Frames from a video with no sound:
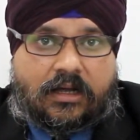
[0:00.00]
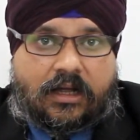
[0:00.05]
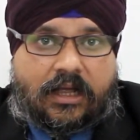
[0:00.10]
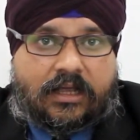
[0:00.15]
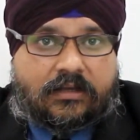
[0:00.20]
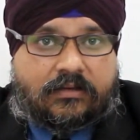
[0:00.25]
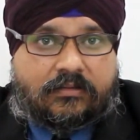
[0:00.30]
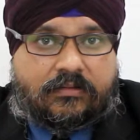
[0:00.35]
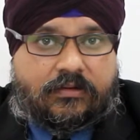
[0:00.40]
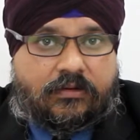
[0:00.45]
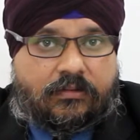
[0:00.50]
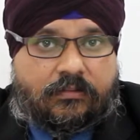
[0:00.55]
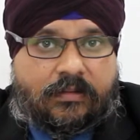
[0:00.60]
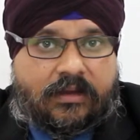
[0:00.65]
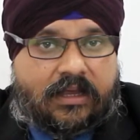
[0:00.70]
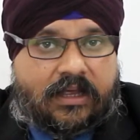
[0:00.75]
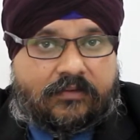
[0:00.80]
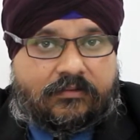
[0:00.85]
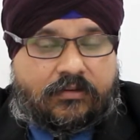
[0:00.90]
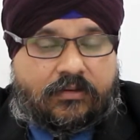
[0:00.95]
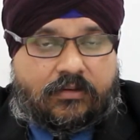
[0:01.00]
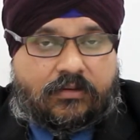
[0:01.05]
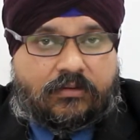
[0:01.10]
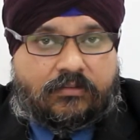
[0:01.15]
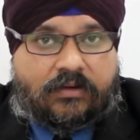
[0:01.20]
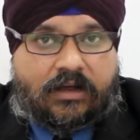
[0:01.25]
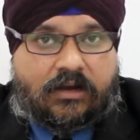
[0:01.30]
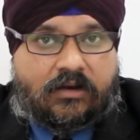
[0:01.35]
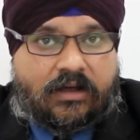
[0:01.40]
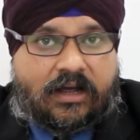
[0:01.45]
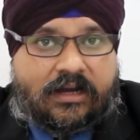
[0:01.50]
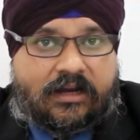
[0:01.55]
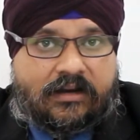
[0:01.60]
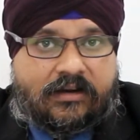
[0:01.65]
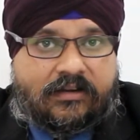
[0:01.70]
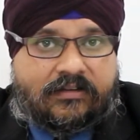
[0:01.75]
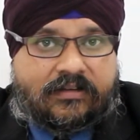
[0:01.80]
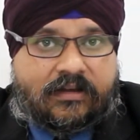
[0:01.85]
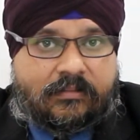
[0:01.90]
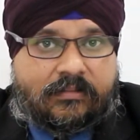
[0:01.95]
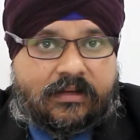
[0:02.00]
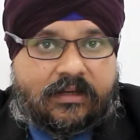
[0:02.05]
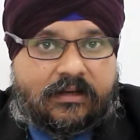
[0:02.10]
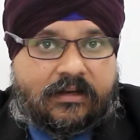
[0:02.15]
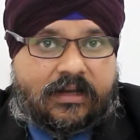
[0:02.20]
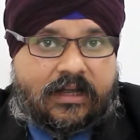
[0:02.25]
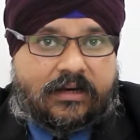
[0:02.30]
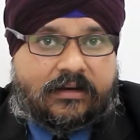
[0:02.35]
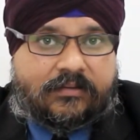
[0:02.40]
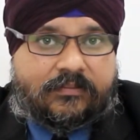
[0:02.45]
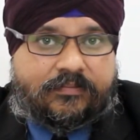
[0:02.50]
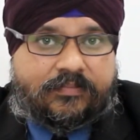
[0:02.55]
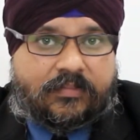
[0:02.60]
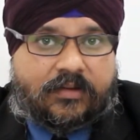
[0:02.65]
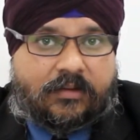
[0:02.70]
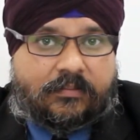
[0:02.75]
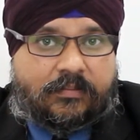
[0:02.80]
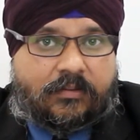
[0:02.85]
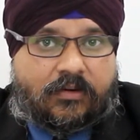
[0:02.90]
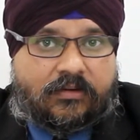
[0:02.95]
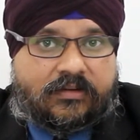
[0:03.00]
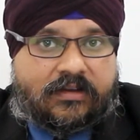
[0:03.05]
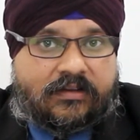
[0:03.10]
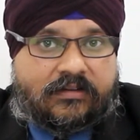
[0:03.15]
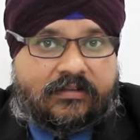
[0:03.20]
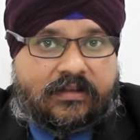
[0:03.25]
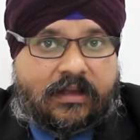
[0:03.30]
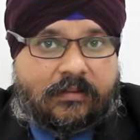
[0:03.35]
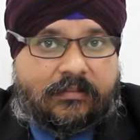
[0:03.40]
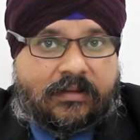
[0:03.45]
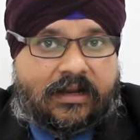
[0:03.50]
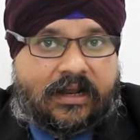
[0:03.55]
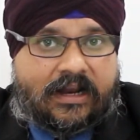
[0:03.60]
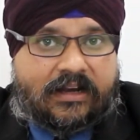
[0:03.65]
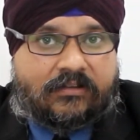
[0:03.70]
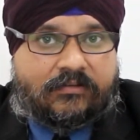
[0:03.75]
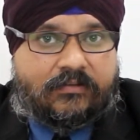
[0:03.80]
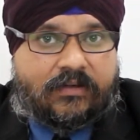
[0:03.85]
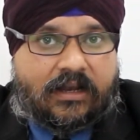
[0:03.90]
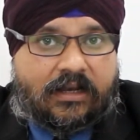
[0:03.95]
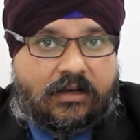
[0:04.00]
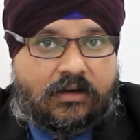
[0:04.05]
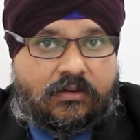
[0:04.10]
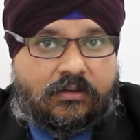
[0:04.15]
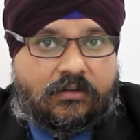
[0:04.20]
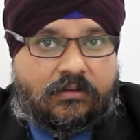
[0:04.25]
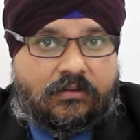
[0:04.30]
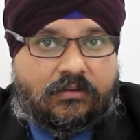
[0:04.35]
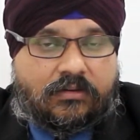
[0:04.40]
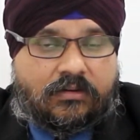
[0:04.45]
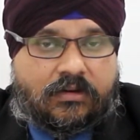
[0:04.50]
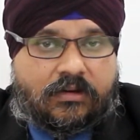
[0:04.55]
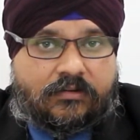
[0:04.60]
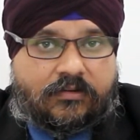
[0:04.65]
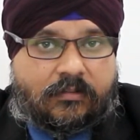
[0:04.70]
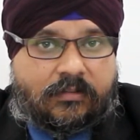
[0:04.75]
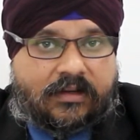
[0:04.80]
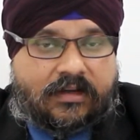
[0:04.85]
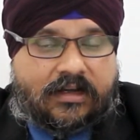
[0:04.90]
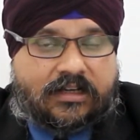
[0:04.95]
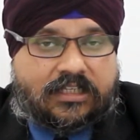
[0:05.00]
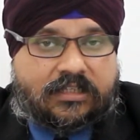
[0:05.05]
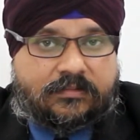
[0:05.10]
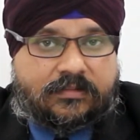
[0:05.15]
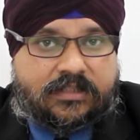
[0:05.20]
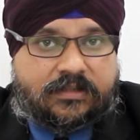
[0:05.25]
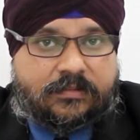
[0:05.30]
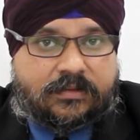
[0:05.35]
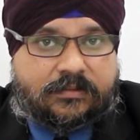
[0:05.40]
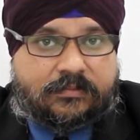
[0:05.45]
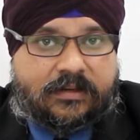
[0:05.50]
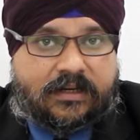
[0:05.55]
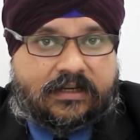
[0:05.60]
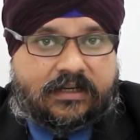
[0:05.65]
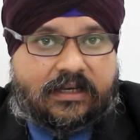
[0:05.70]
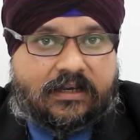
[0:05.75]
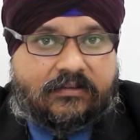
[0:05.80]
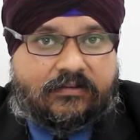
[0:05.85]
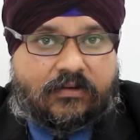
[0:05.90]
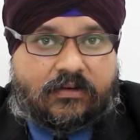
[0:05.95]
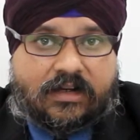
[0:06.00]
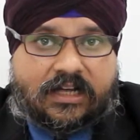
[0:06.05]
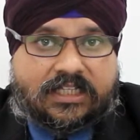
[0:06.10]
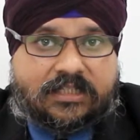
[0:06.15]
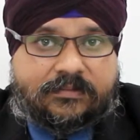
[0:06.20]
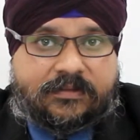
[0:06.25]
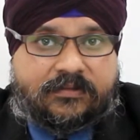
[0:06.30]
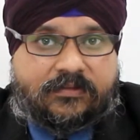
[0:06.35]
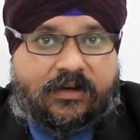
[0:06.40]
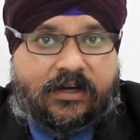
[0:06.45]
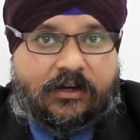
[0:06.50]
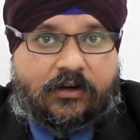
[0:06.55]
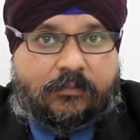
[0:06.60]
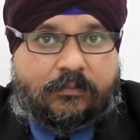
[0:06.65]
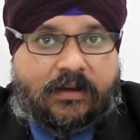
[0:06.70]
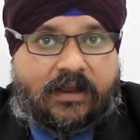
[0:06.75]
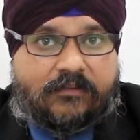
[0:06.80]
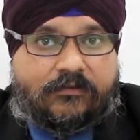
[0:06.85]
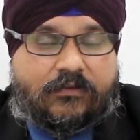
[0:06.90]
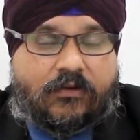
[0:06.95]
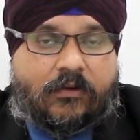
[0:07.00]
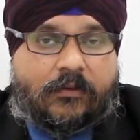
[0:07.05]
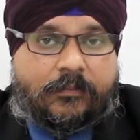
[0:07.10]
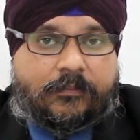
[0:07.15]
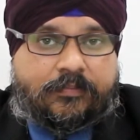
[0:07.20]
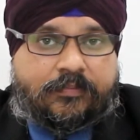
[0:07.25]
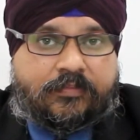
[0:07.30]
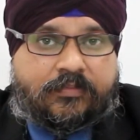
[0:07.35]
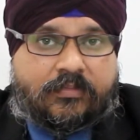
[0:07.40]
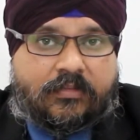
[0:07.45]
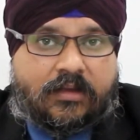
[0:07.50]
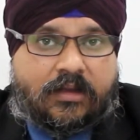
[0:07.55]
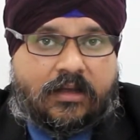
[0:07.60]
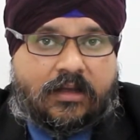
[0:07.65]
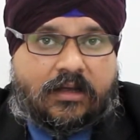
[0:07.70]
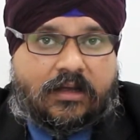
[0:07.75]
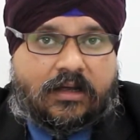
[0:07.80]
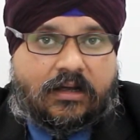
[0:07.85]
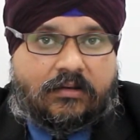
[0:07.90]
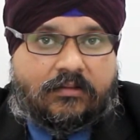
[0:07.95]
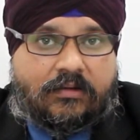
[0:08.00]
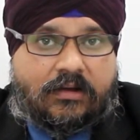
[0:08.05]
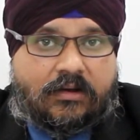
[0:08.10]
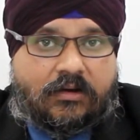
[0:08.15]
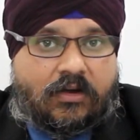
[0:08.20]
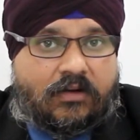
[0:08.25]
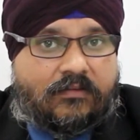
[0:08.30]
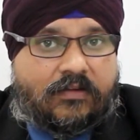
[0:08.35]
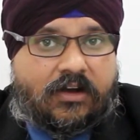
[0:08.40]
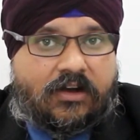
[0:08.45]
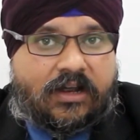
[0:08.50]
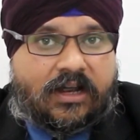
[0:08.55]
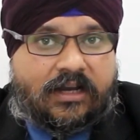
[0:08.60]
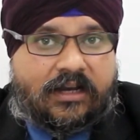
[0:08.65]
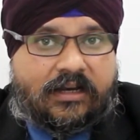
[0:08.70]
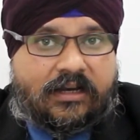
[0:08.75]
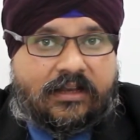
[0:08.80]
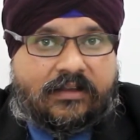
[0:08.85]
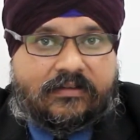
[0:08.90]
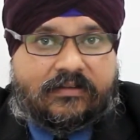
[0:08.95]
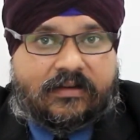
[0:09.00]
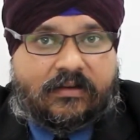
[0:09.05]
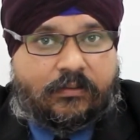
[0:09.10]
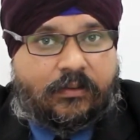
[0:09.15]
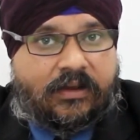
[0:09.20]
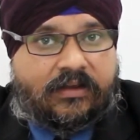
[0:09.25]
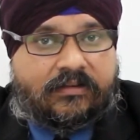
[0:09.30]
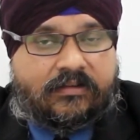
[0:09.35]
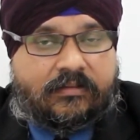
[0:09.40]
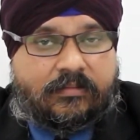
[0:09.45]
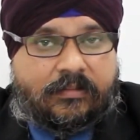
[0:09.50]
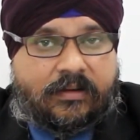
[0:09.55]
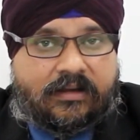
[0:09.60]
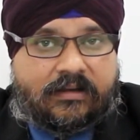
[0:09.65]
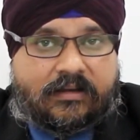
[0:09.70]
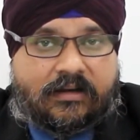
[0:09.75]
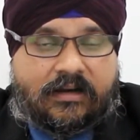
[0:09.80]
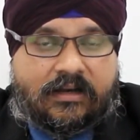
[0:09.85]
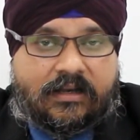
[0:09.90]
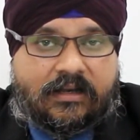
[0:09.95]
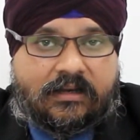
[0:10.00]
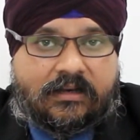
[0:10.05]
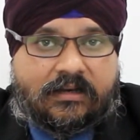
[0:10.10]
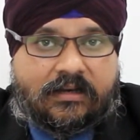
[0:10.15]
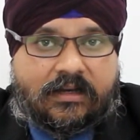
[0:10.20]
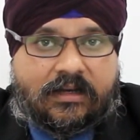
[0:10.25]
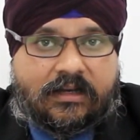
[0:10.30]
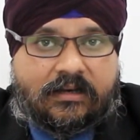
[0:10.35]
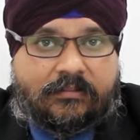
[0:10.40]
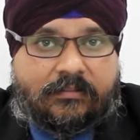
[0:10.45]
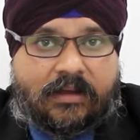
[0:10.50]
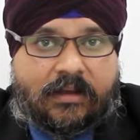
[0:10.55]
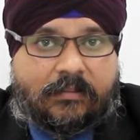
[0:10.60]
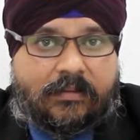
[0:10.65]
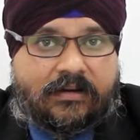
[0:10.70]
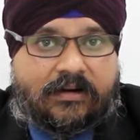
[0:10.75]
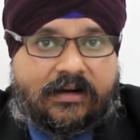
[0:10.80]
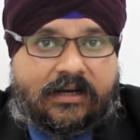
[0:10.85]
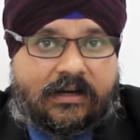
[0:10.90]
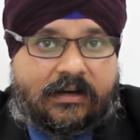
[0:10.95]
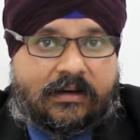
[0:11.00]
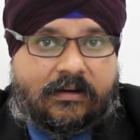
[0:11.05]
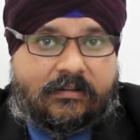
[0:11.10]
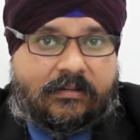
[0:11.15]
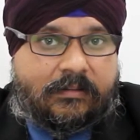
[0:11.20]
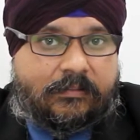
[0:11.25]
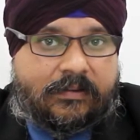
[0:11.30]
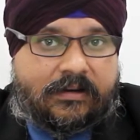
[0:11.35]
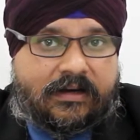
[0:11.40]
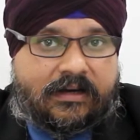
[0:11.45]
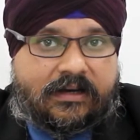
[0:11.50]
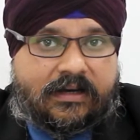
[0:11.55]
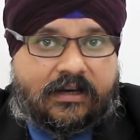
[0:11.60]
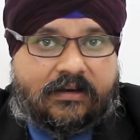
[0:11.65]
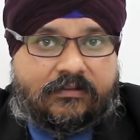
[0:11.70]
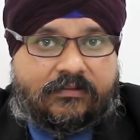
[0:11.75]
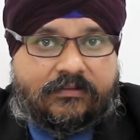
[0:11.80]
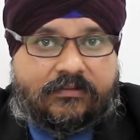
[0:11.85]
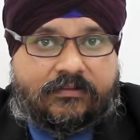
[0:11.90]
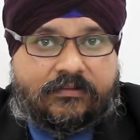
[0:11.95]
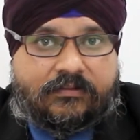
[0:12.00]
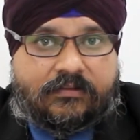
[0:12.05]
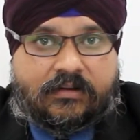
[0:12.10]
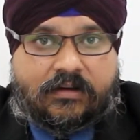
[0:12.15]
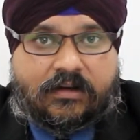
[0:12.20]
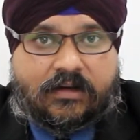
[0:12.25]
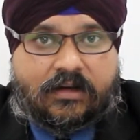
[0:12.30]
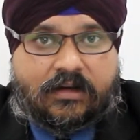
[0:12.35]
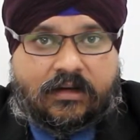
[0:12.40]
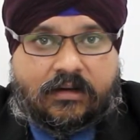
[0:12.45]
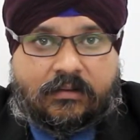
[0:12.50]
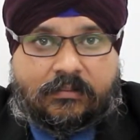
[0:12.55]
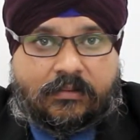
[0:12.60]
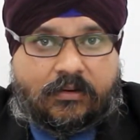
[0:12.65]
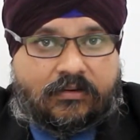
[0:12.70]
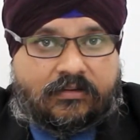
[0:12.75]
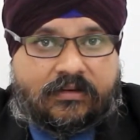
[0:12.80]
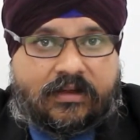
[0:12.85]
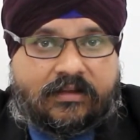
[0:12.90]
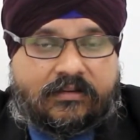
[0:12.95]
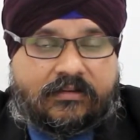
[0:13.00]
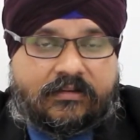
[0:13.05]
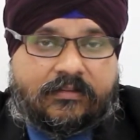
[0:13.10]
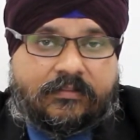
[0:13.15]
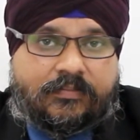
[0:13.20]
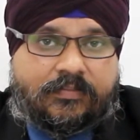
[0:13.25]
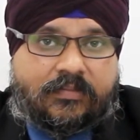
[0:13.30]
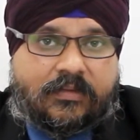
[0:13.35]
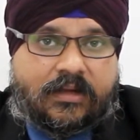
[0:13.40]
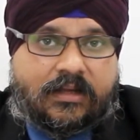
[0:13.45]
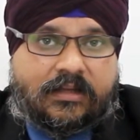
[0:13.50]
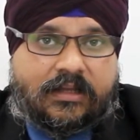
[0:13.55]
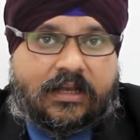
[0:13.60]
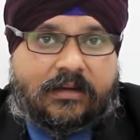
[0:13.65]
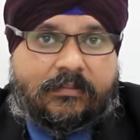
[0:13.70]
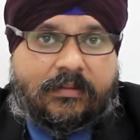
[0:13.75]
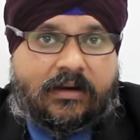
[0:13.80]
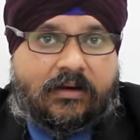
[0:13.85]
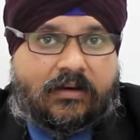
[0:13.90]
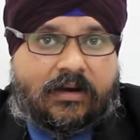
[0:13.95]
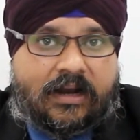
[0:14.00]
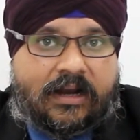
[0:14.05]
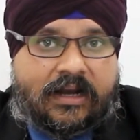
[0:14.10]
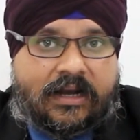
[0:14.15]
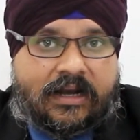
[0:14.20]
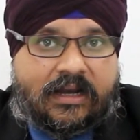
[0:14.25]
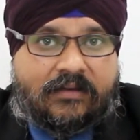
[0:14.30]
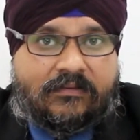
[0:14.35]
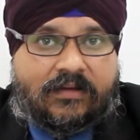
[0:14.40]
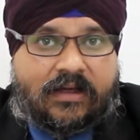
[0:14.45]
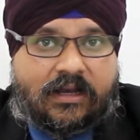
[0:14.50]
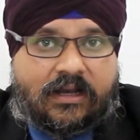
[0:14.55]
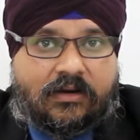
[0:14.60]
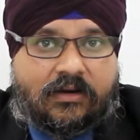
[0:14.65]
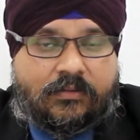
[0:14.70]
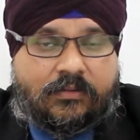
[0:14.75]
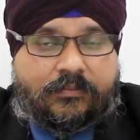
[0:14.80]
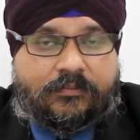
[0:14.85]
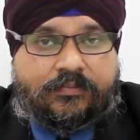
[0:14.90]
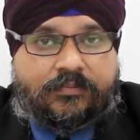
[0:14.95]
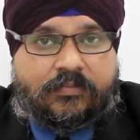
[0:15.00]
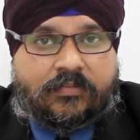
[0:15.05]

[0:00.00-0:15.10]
As you may have known, value added is something that a process step that adds value from the customer's perspective or customers willing to pay for. Non-value added is a waste. Basically, it may be repetitive process that may not add any value.